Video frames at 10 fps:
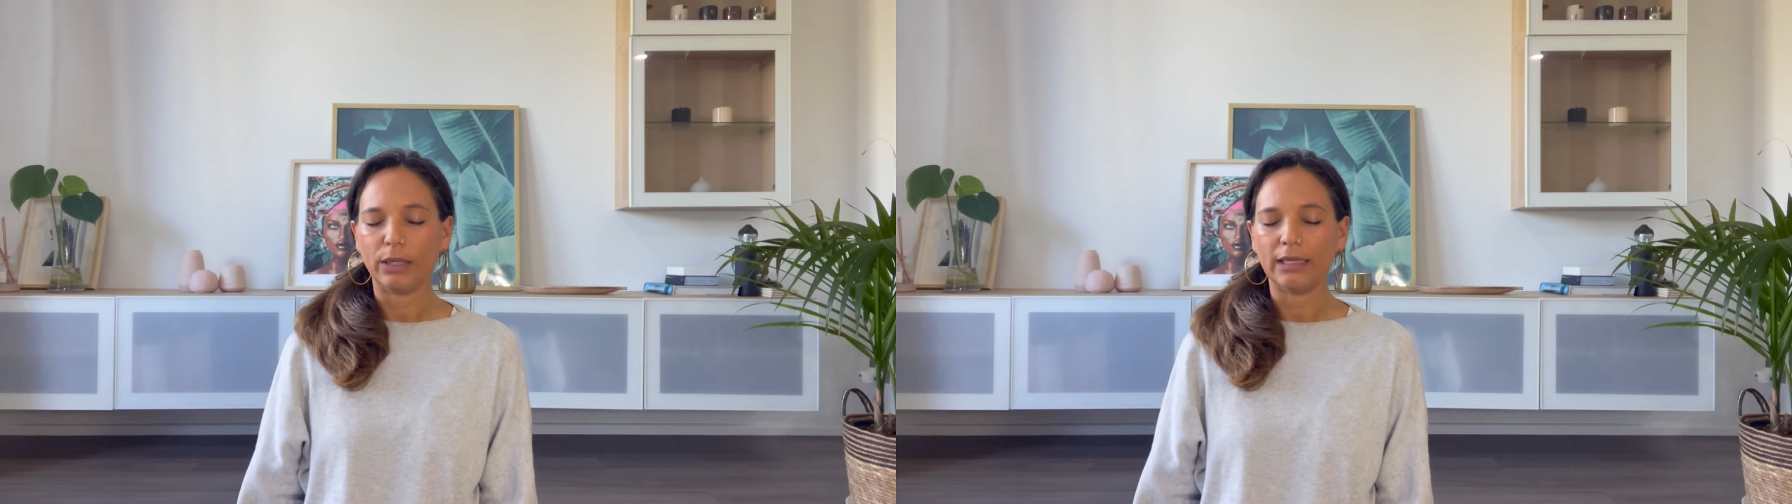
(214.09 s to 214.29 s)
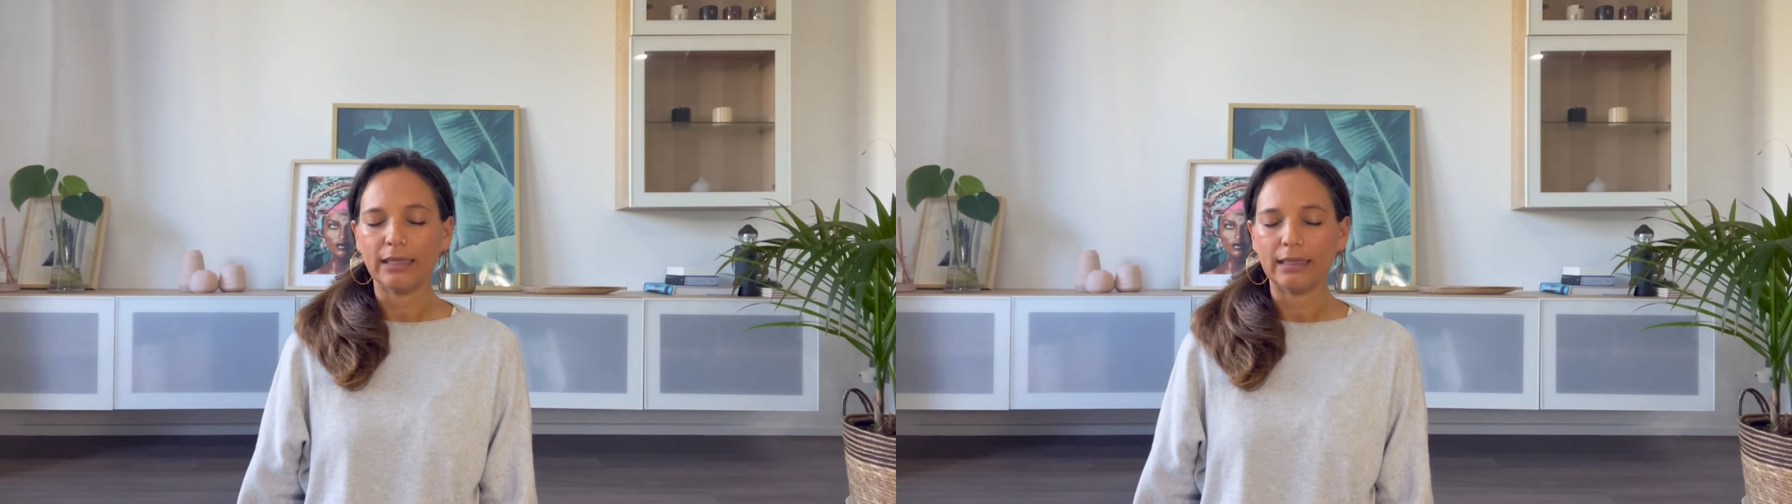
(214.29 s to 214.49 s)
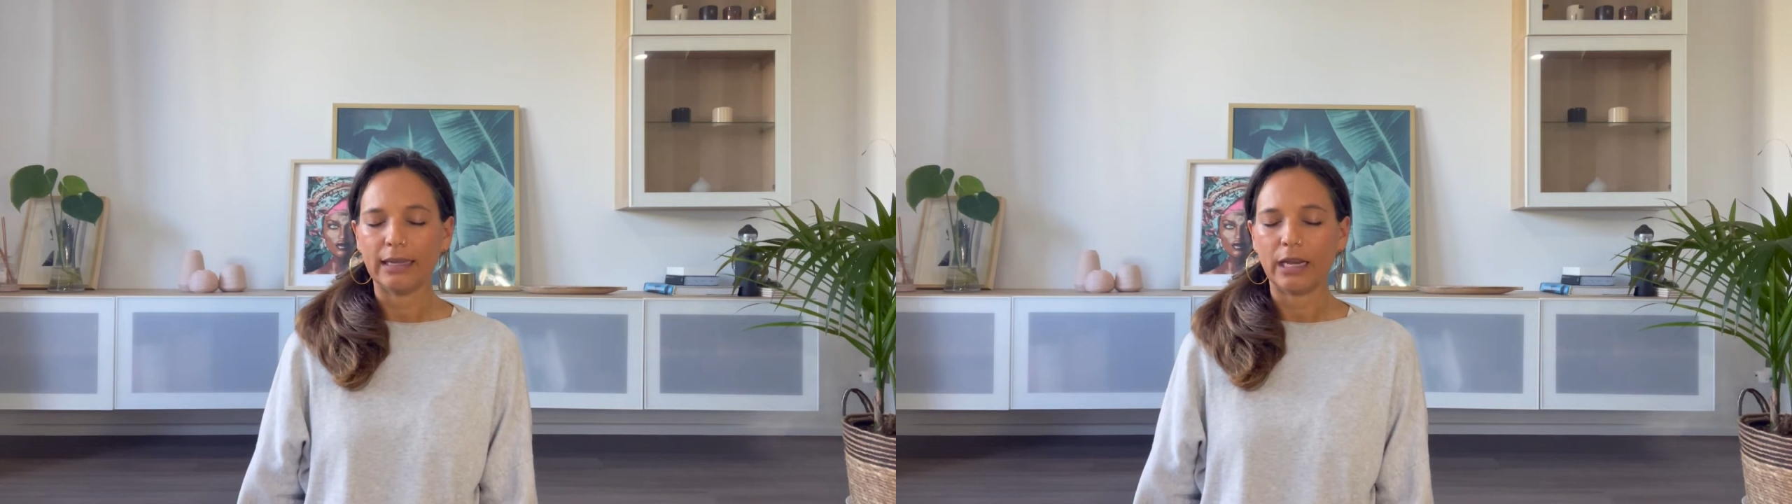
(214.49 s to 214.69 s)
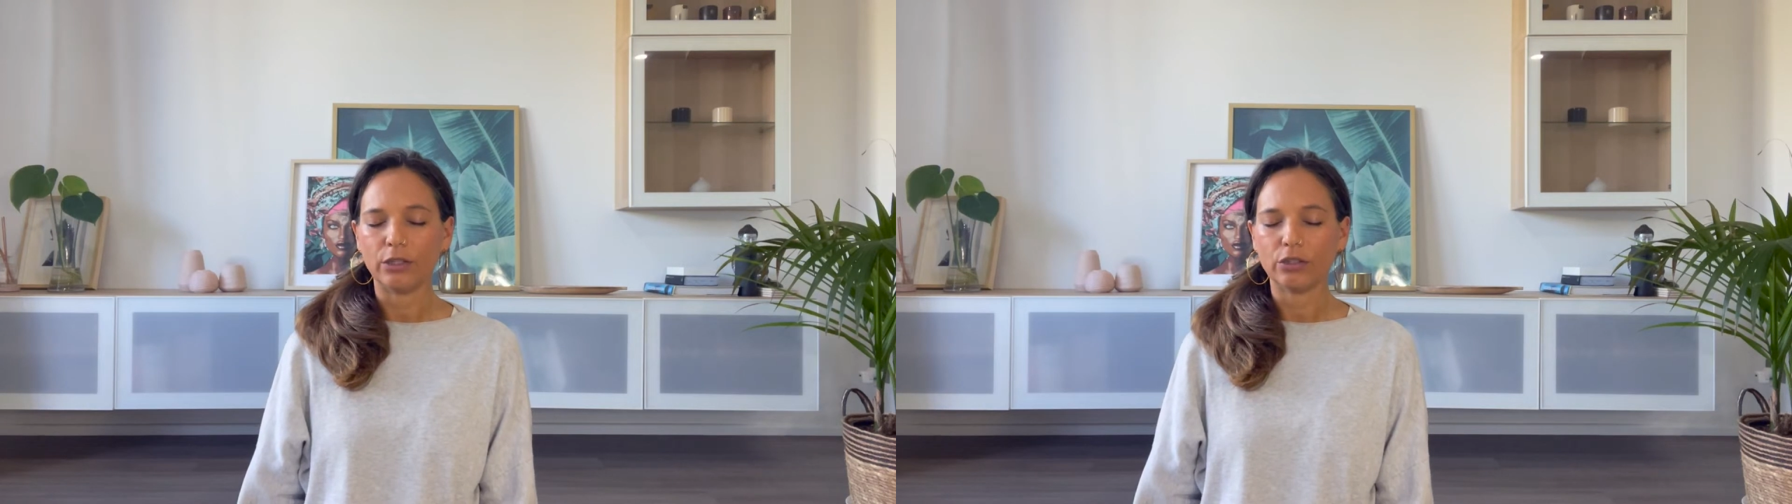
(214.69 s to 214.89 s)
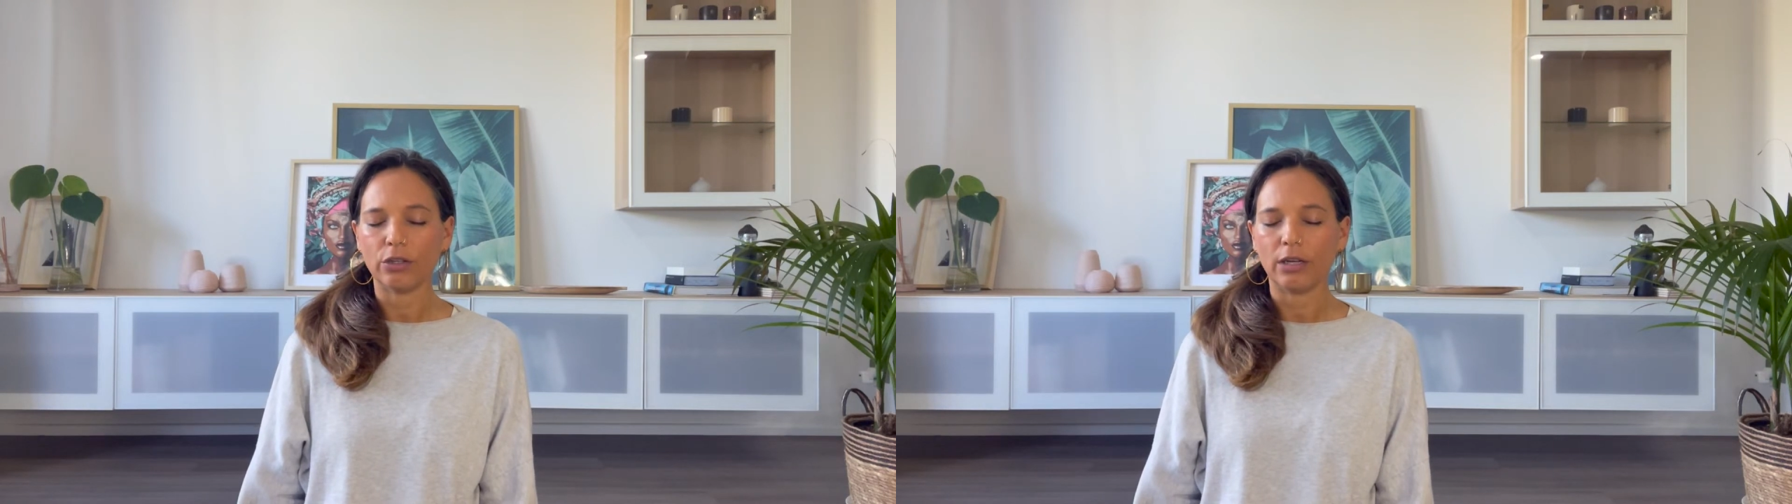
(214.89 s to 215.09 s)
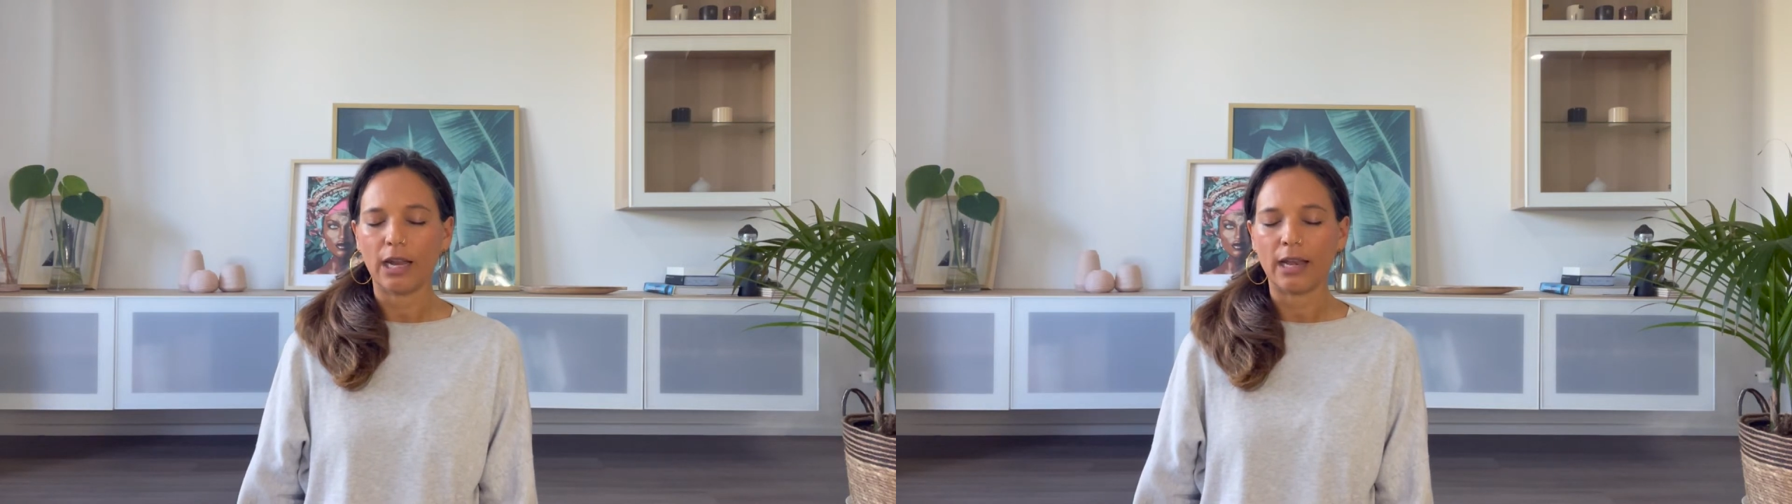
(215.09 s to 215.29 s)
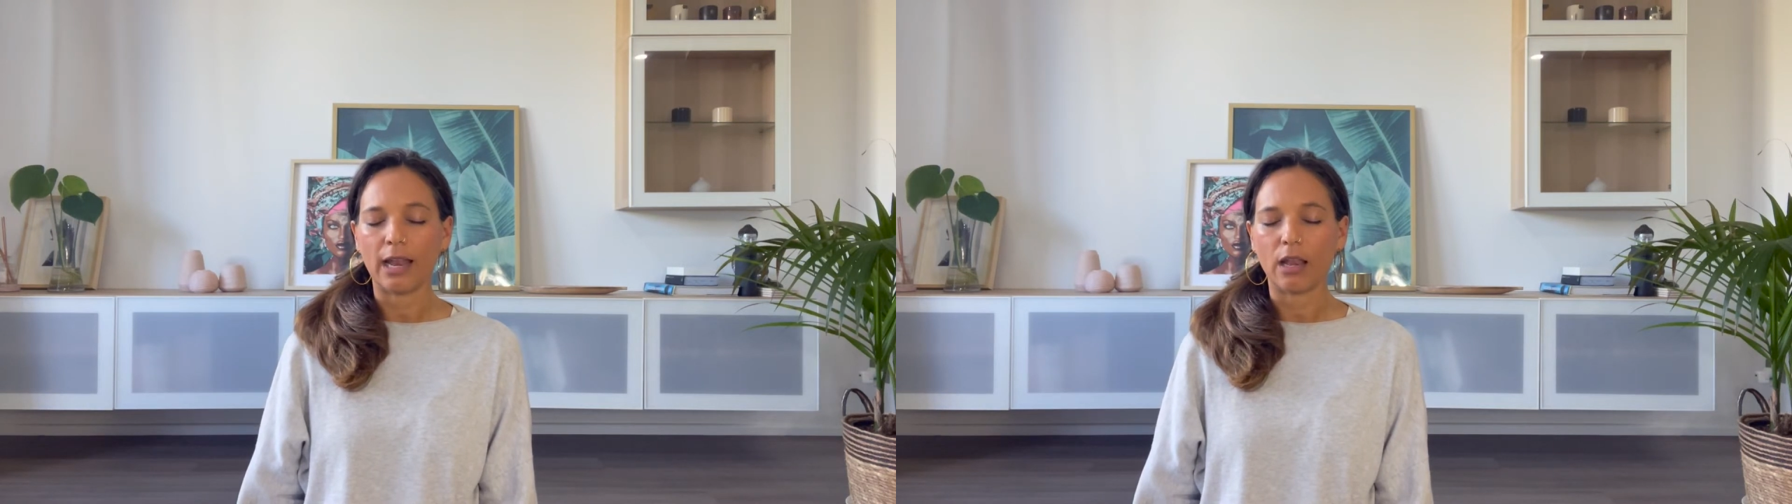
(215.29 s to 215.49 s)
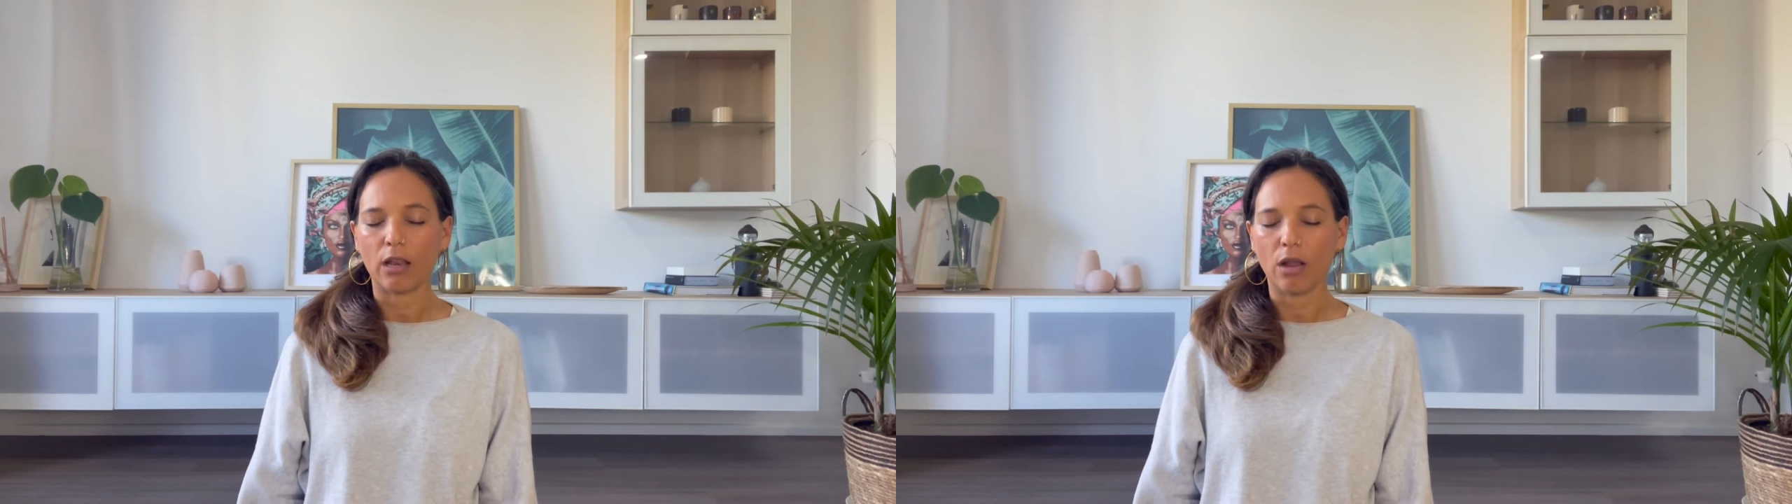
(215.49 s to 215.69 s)
inhalation and
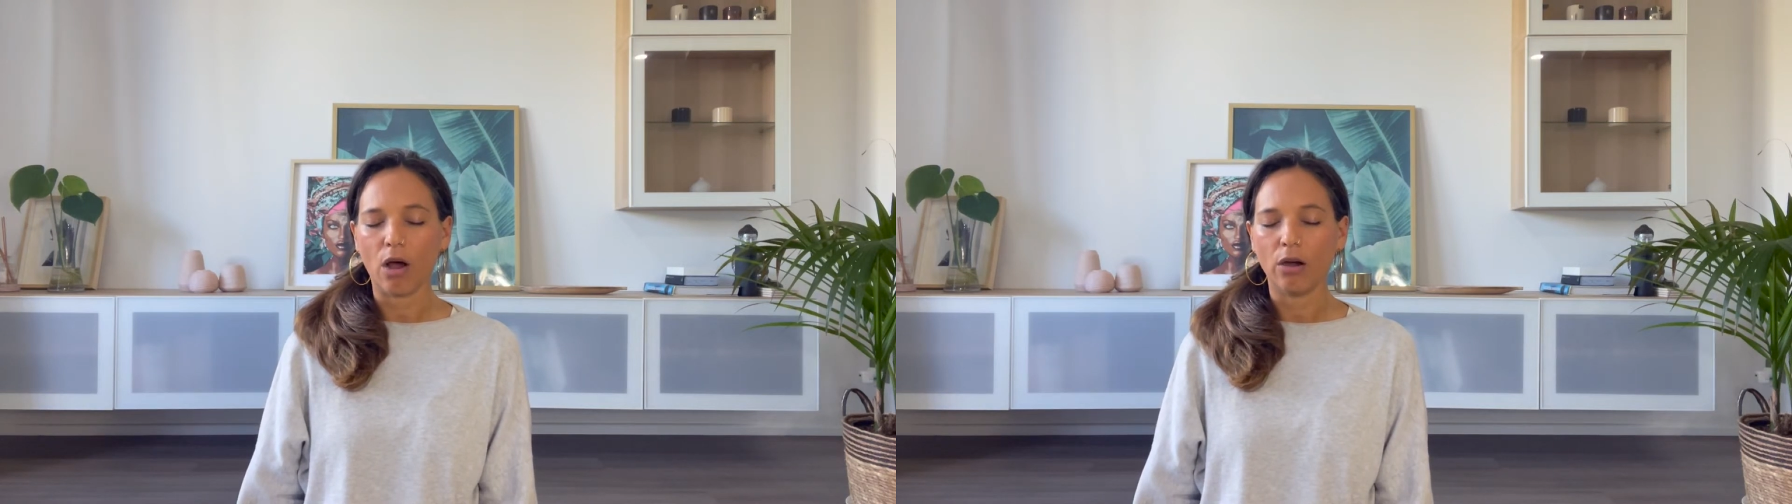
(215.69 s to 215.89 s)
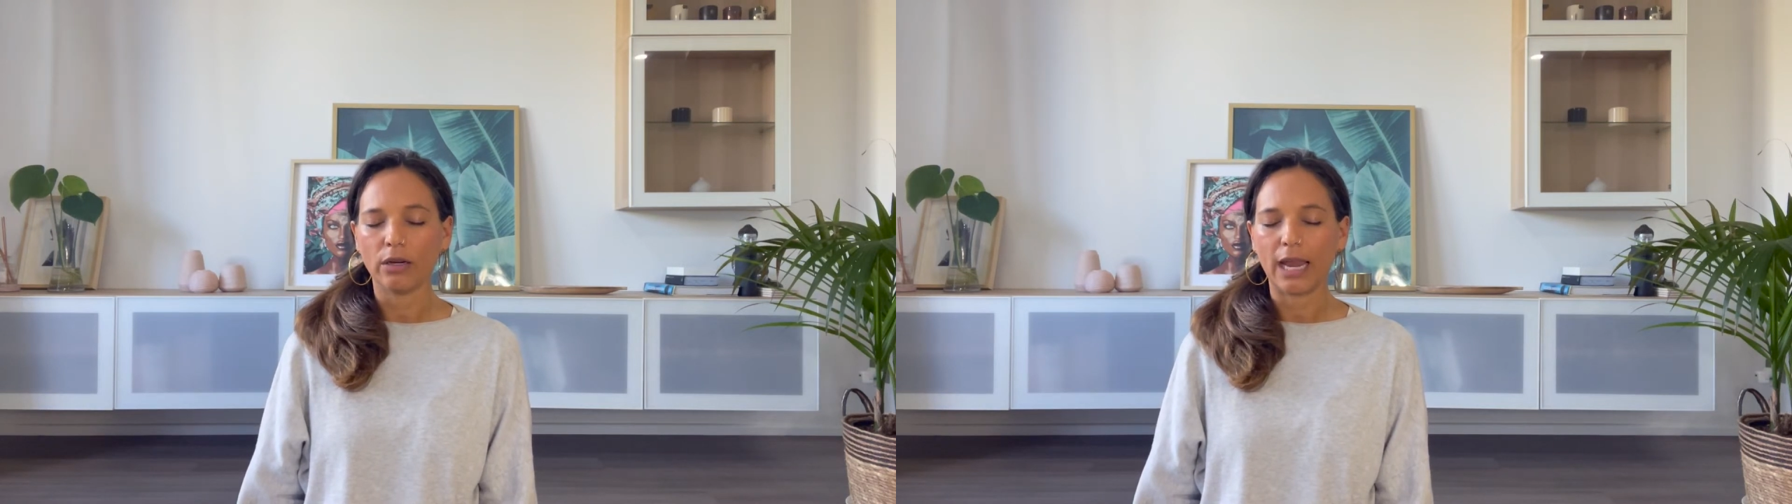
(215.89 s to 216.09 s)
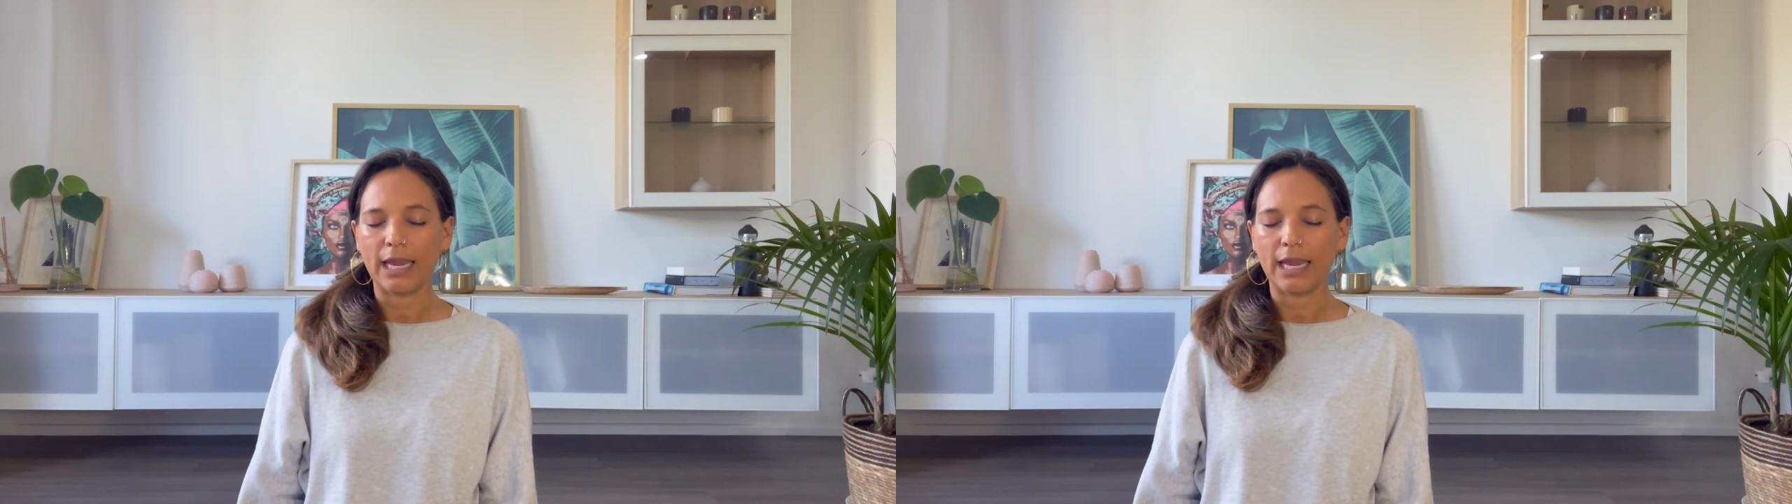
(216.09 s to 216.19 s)
a long